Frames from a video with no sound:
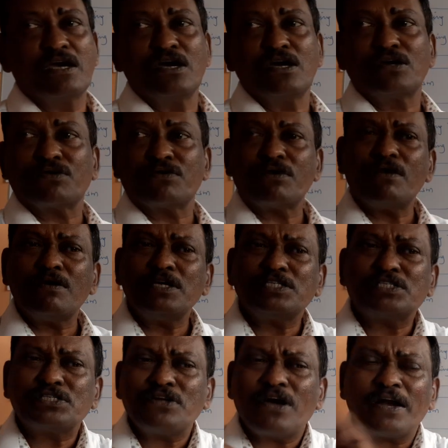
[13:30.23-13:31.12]
Crow
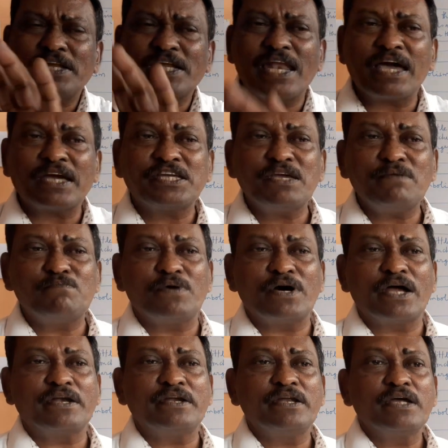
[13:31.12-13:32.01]
is not a lucky
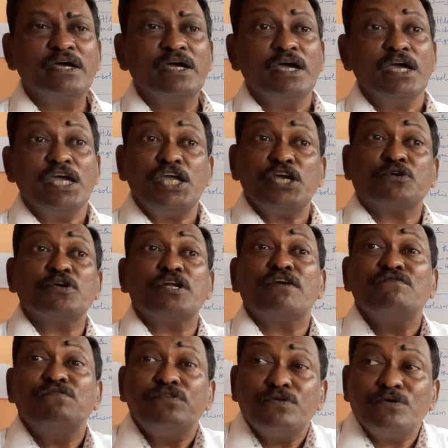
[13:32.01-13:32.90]
bird. He could
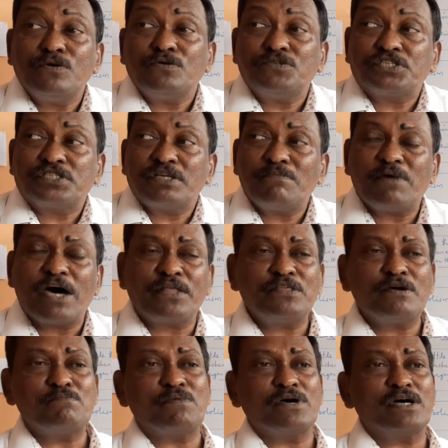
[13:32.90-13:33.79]
have used some
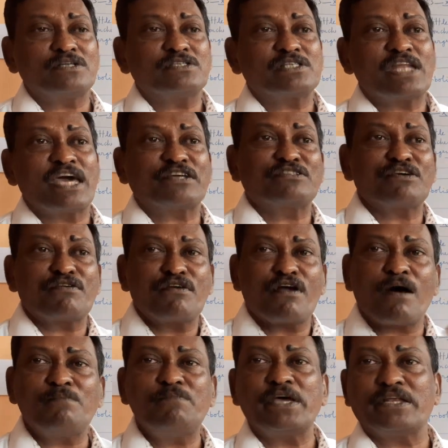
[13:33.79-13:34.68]
other birds like the
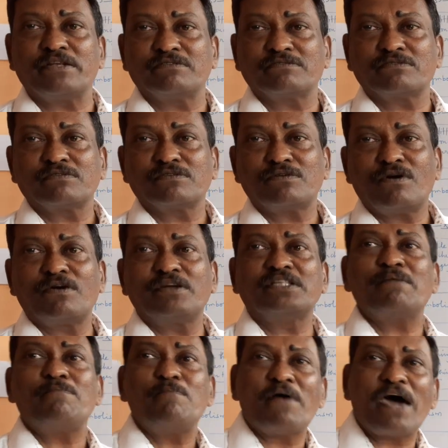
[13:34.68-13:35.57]
robin or
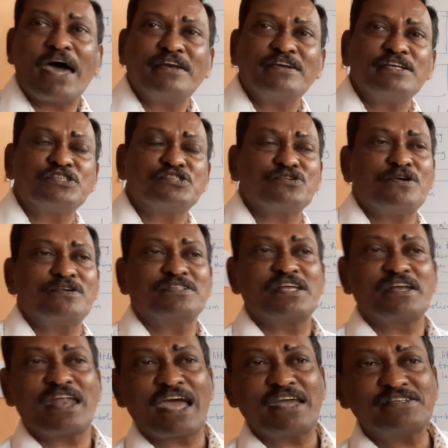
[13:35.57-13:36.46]
the parrot or
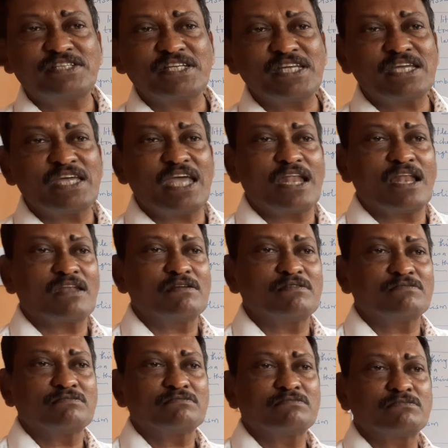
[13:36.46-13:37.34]
the
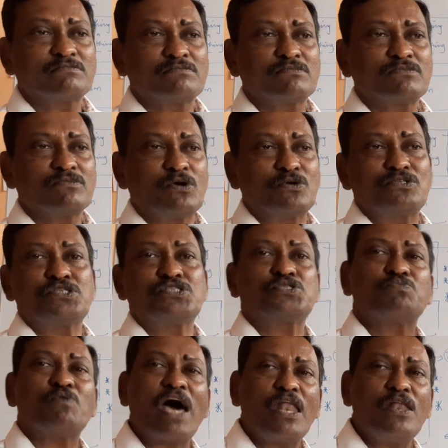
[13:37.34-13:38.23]
nightingale or the
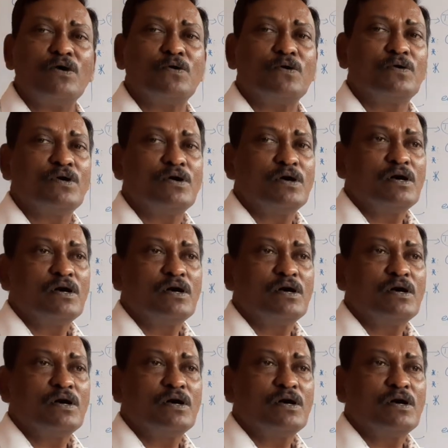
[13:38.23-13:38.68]
swallow.